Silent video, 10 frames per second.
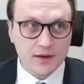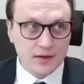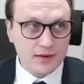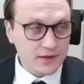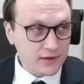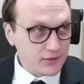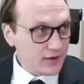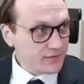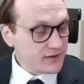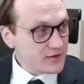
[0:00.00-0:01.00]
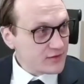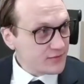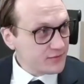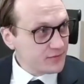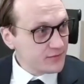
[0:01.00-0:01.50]
you have this
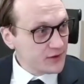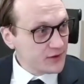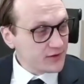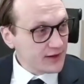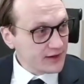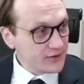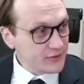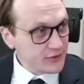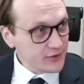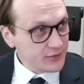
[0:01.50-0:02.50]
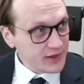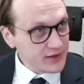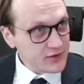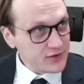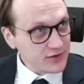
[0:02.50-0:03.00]
fear related to
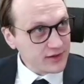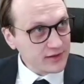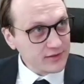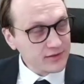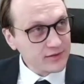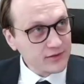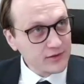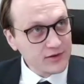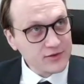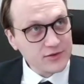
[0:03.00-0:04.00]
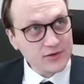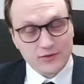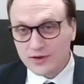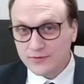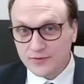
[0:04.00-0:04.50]
automation and also kind of
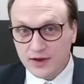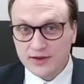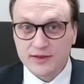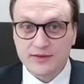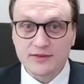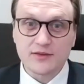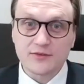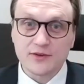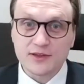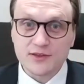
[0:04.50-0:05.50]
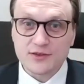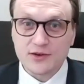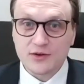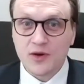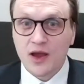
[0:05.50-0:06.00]
identity threats. So,
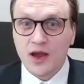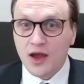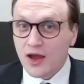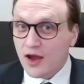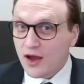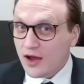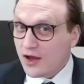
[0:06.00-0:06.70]
AI